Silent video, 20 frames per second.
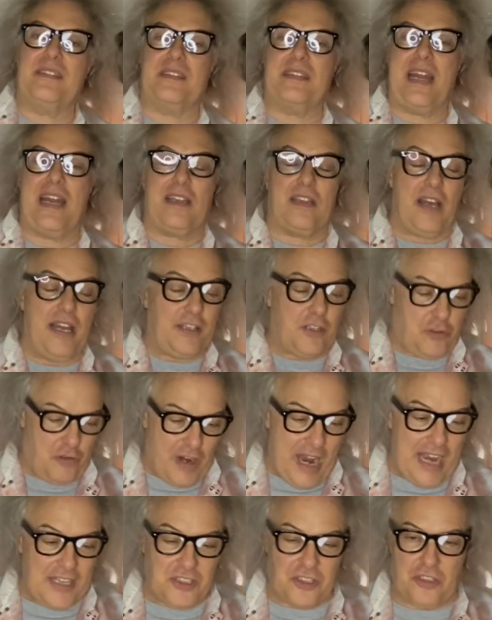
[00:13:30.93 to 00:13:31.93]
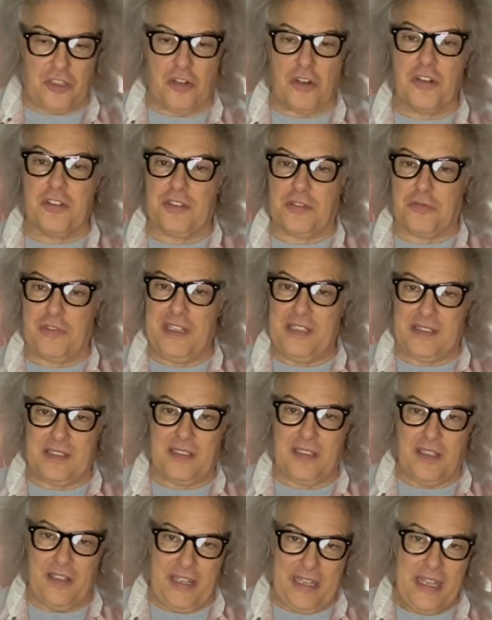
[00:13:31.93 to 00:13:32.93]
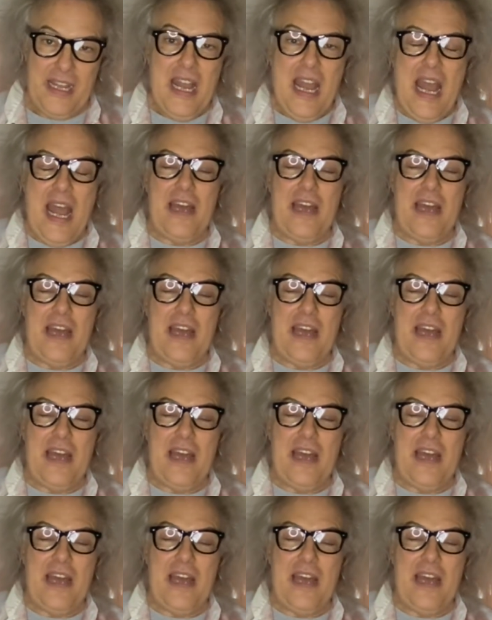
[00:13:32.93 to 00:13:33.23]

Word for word: satellite crashed to Earth recently